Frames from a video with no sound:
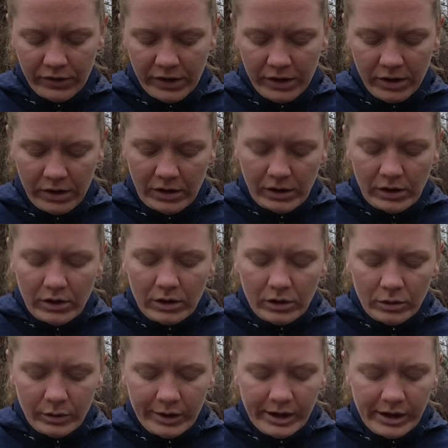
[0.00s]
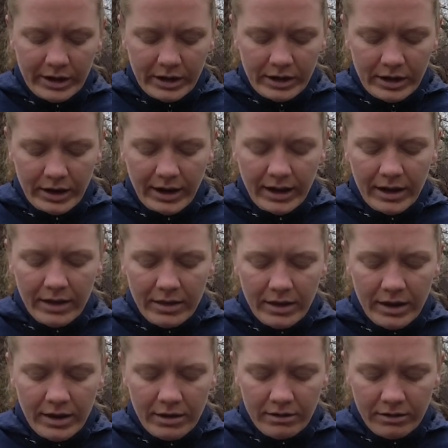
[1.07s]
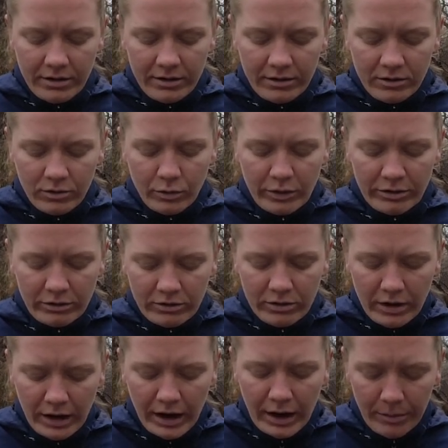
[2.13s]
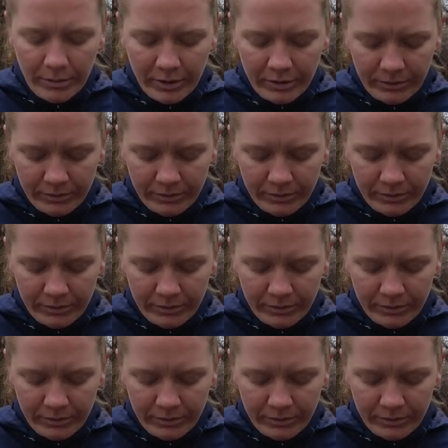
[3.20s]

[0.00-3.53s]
feet away, and the hint is what's the name.